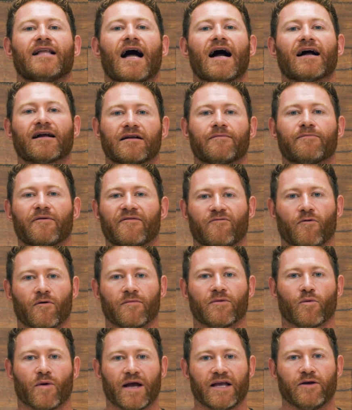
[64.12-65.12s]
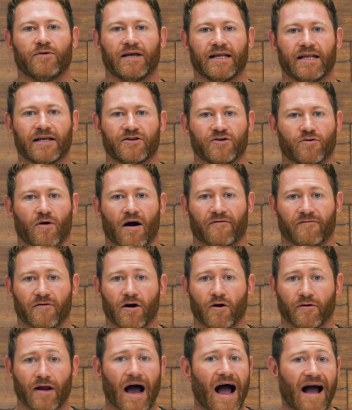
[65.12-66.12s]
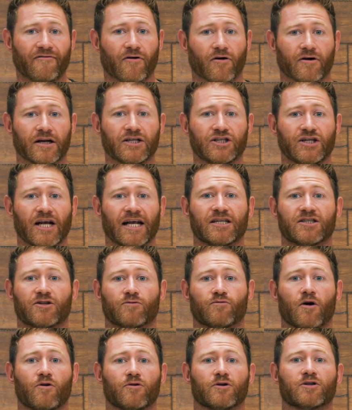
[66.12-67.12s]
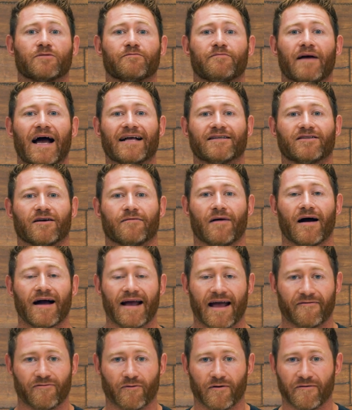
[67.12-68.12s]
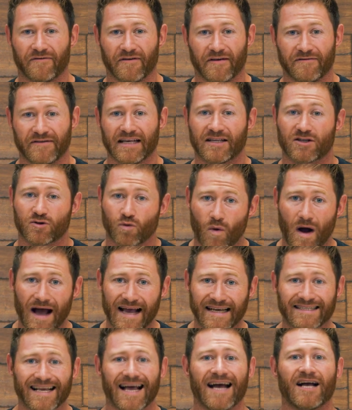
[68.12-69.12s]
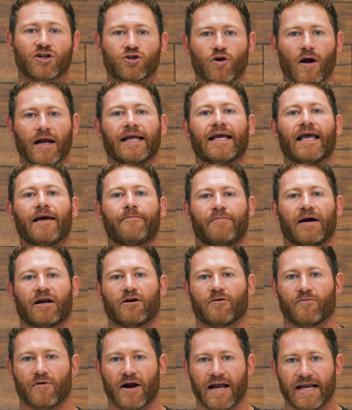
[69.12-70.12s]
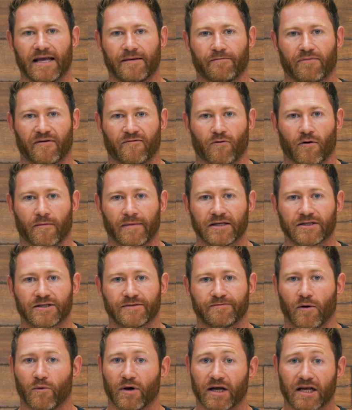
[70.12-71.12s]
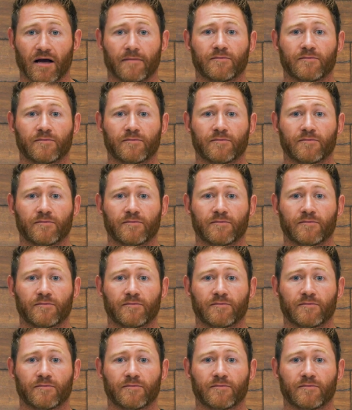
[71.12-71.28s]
not going to perform the way you need it to off-road. I've already changed the rotors and pads on my F-150 twice trying to get better braking performance. But when it